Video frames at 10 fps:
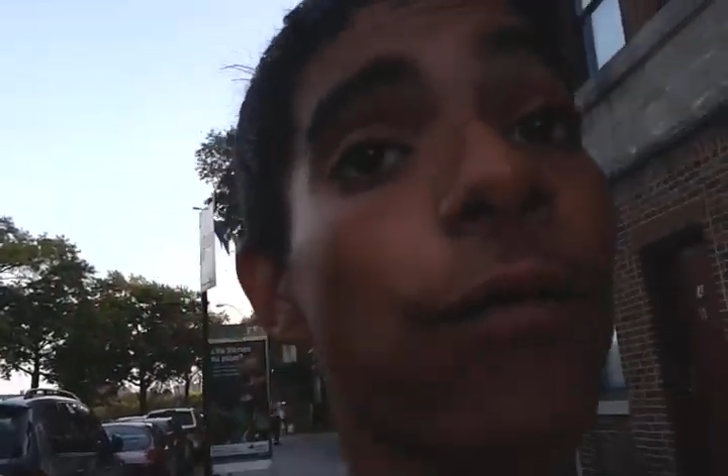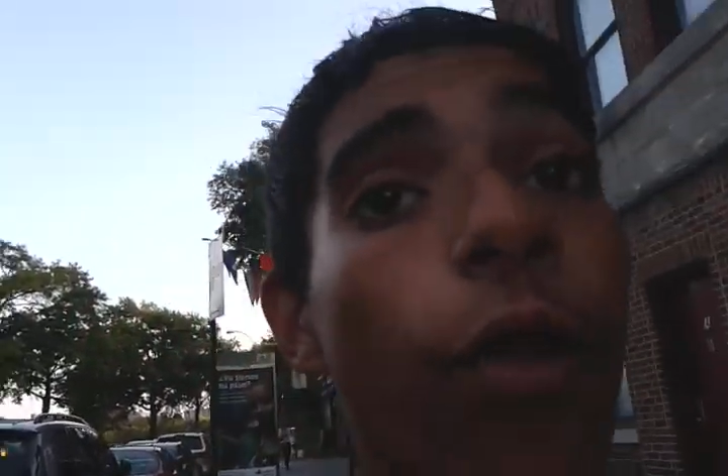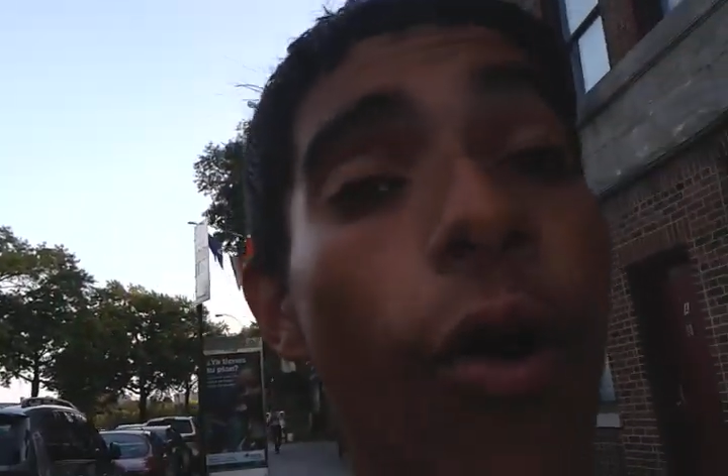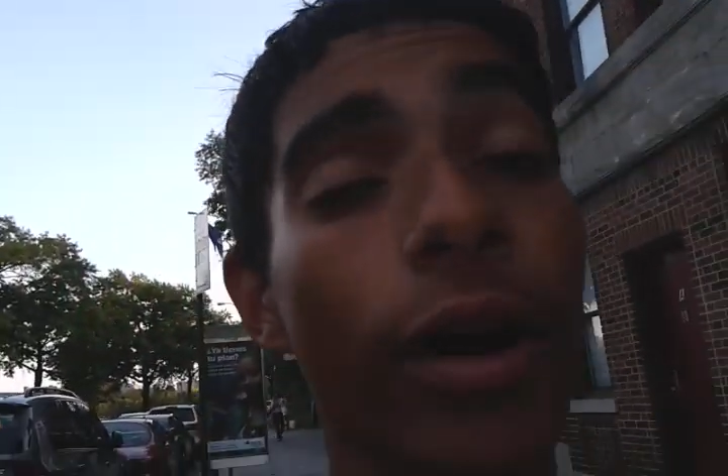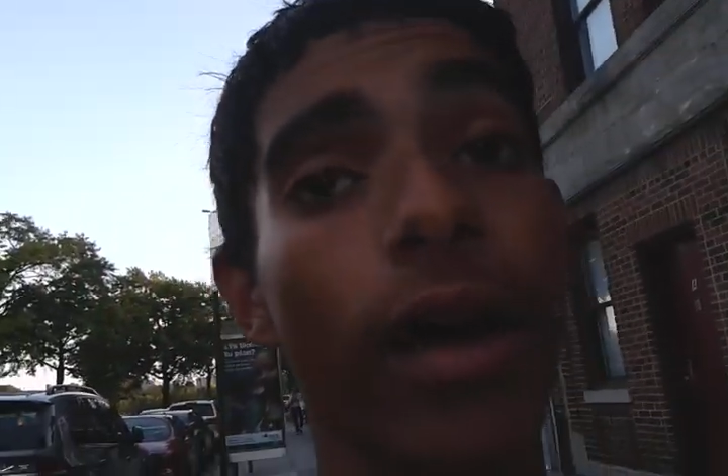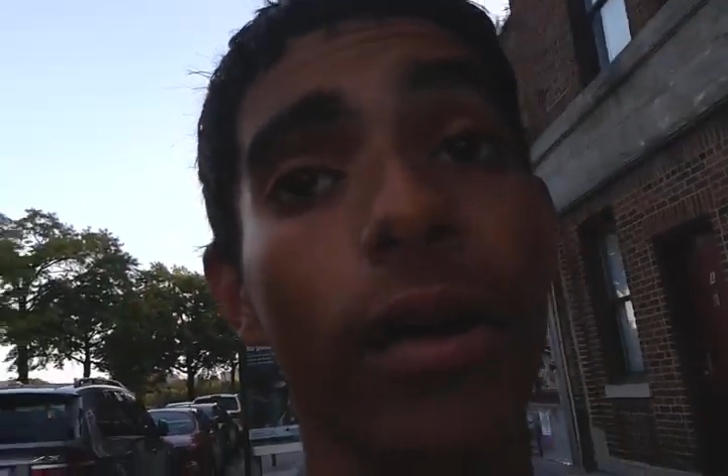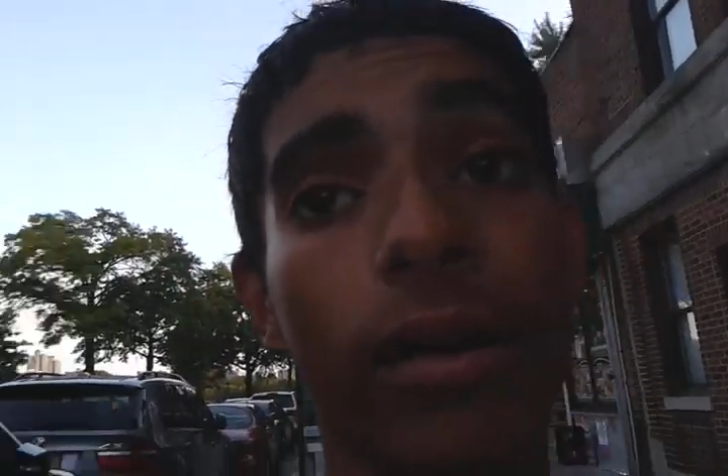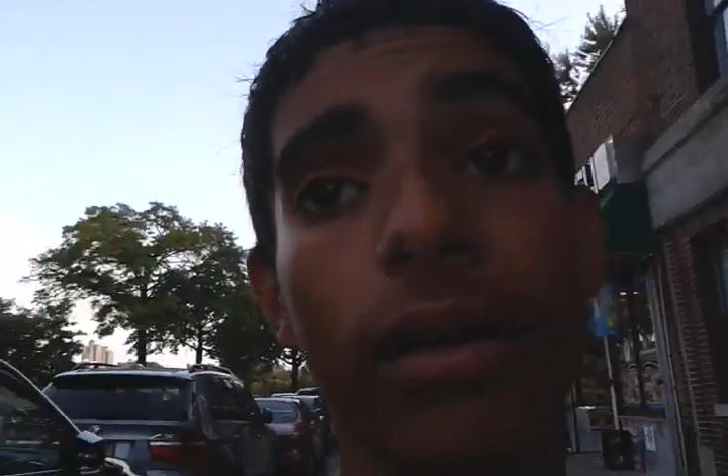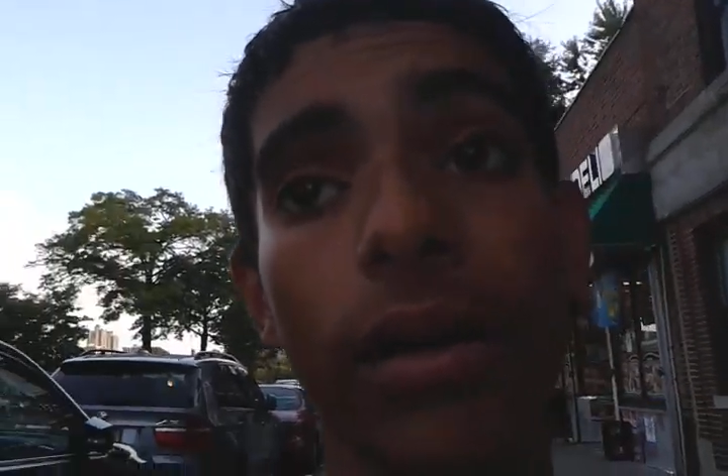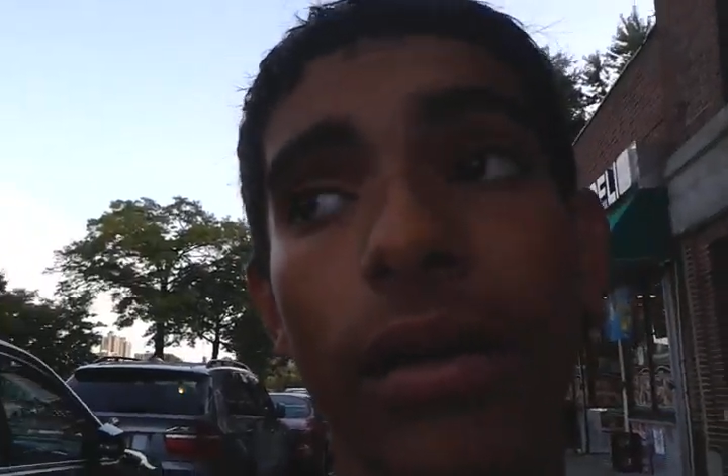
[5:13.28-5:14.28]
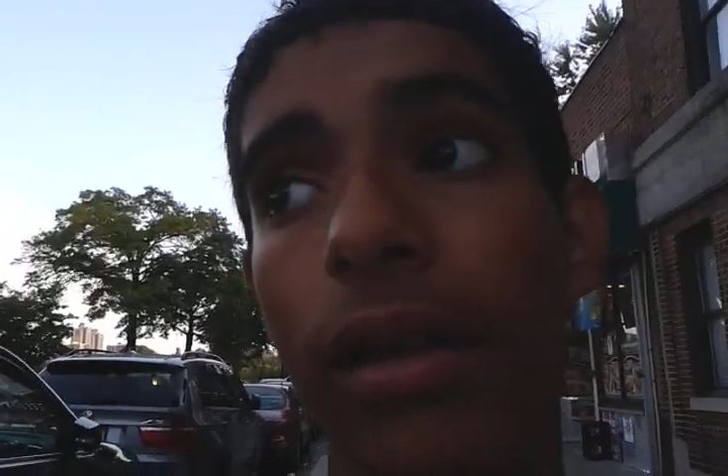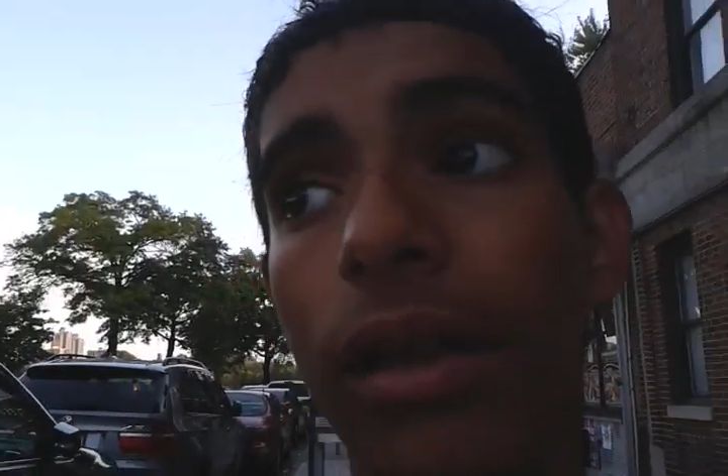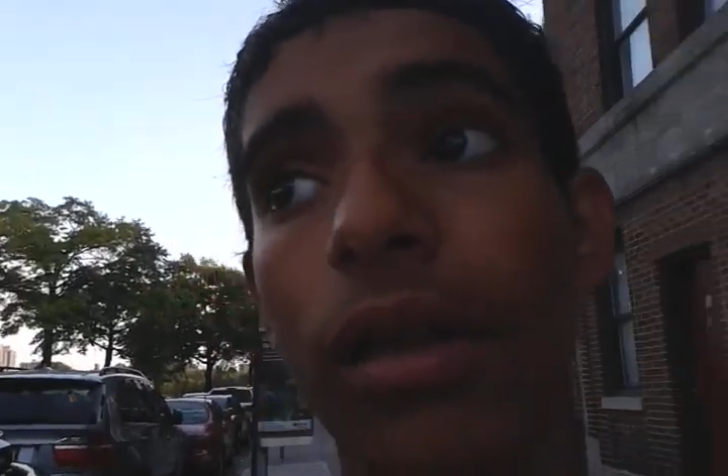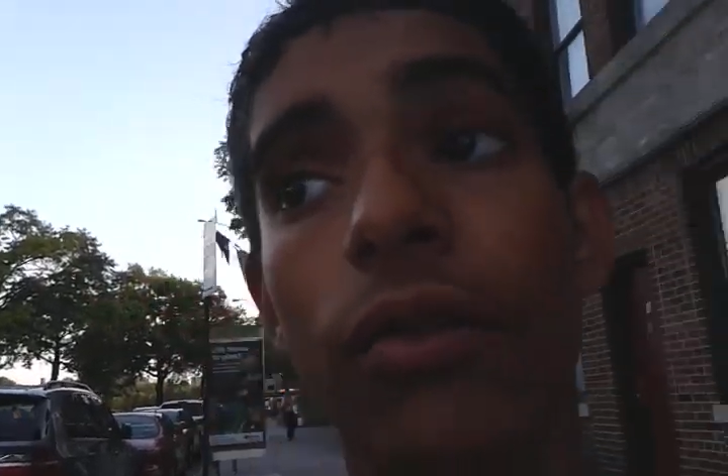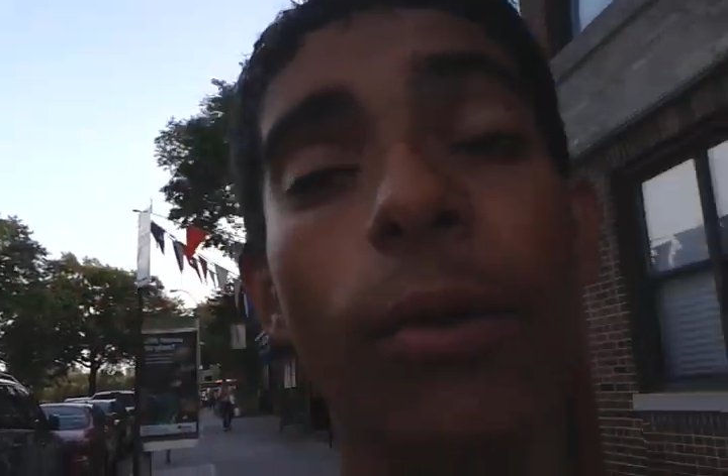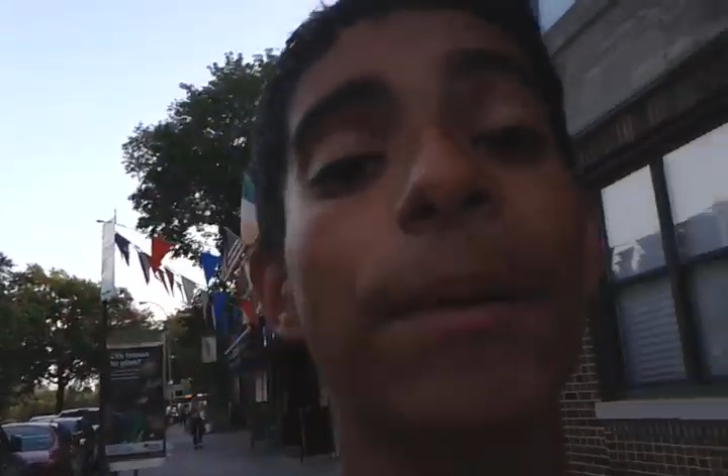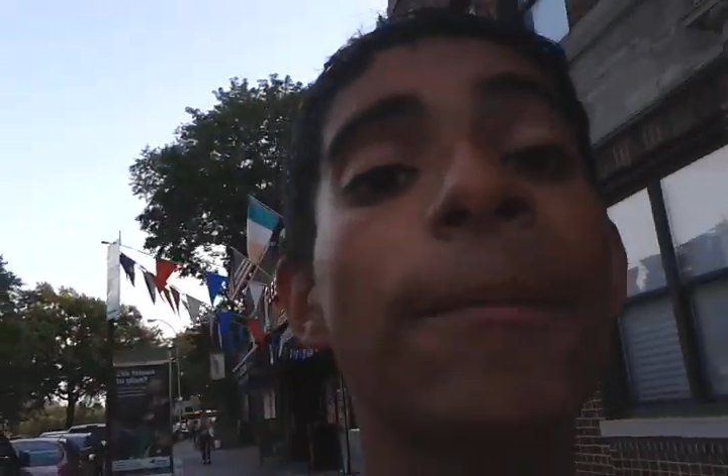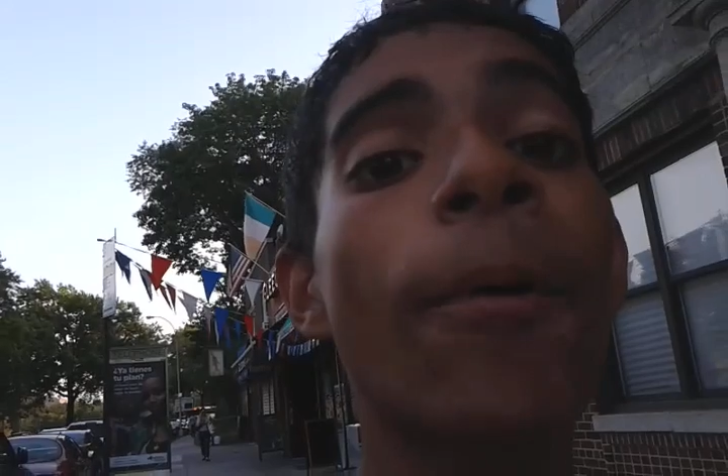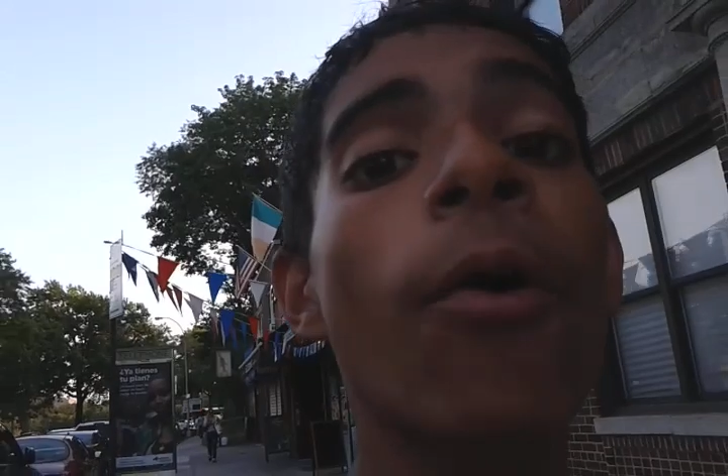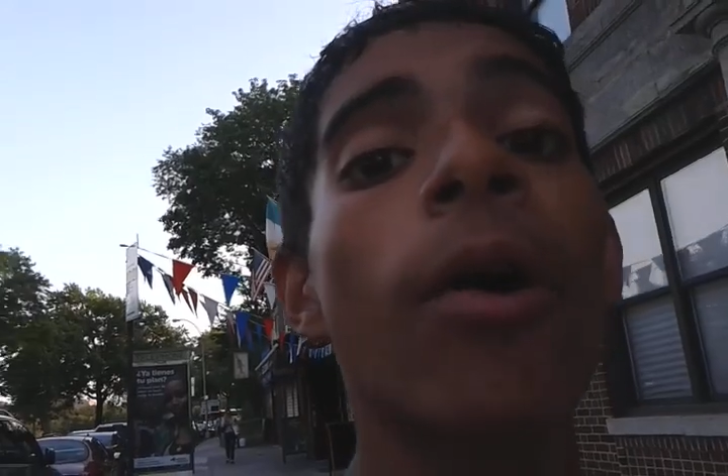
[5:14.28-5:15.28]
Florida. So
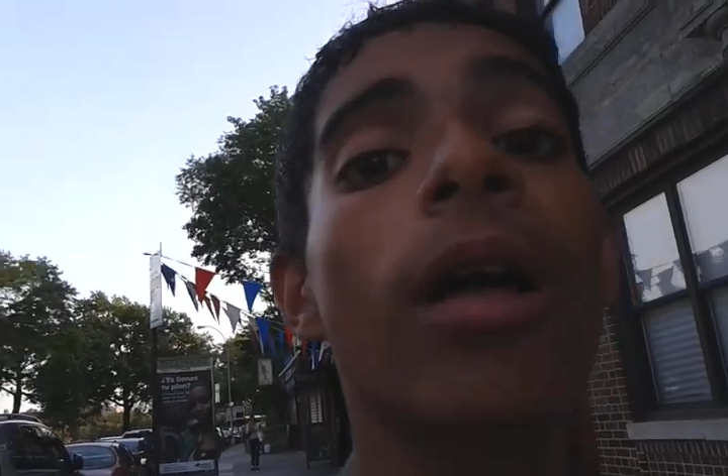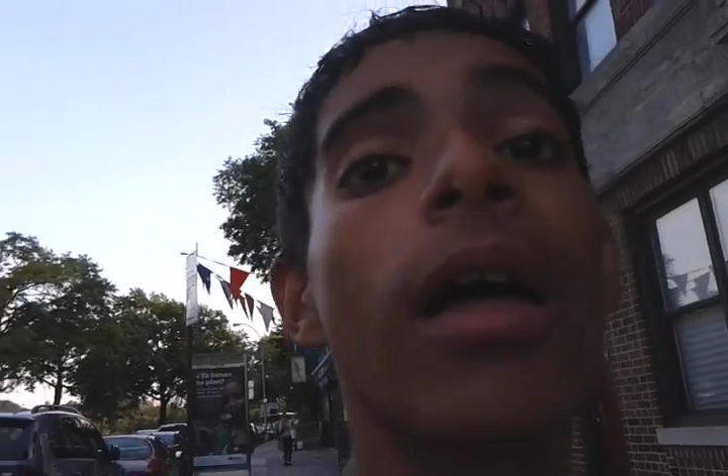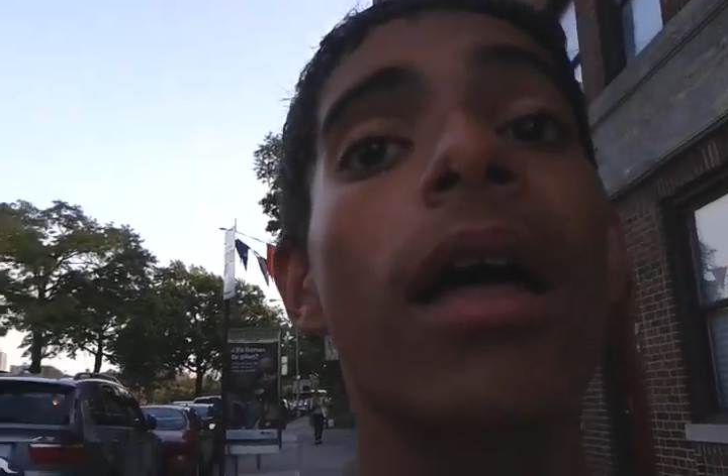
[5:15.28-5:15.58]
people,